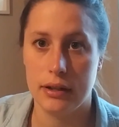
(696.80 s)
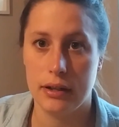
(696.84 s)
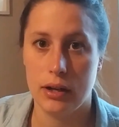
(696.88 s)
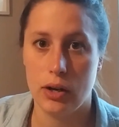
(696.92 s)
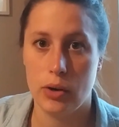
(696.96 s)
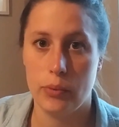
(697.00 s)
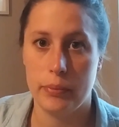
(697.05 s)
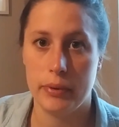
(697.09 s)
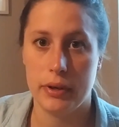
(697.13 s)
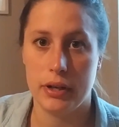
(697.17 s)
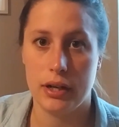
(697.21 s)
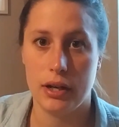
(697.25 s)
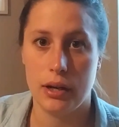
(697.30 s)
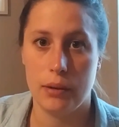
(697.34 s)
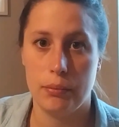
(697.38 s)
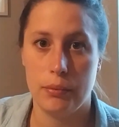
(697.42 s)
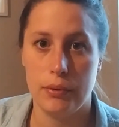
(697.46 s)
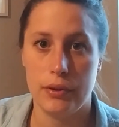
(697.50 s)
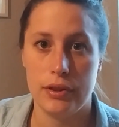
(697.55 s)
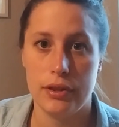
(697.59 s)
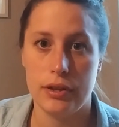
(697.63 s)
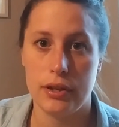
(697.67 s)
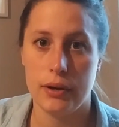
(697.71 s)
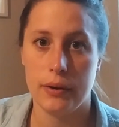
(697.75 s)
open it up
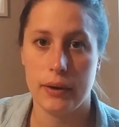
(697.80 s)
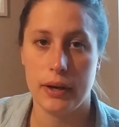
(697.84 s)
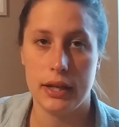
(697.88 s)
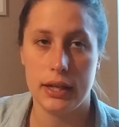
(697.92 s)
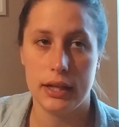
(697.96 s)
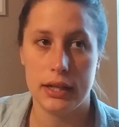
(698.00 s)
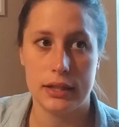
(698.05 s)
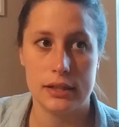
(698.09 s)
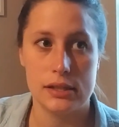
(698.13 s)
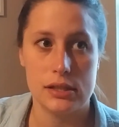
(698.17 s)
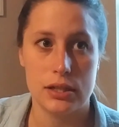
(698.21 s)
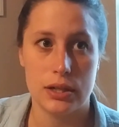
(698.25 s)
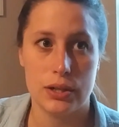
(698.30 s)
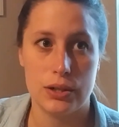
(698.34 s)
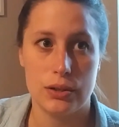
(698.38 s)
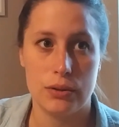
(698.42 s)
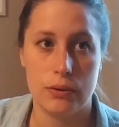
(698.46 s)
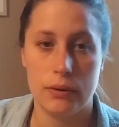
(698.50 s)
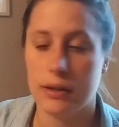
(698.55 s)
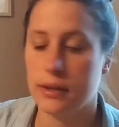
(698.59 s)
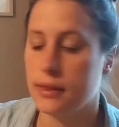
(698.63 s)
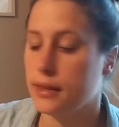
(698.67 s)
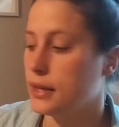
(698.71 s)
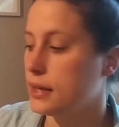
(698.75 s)
with you. I need to start
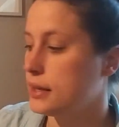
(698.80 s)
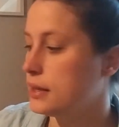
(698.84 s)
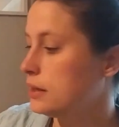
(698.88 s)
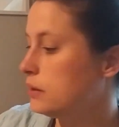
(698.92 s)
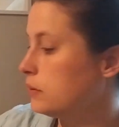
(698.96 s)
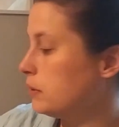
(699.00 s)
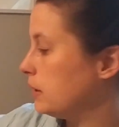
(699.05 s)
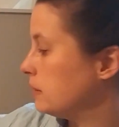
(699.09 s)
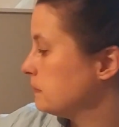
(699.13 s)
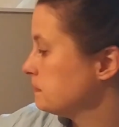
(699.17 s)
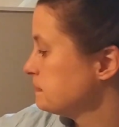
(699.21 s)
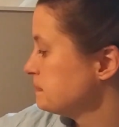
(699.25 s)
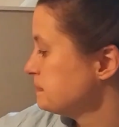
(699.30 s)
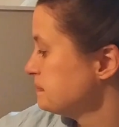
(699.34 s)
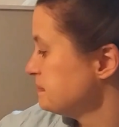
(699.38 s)
doing that anyway.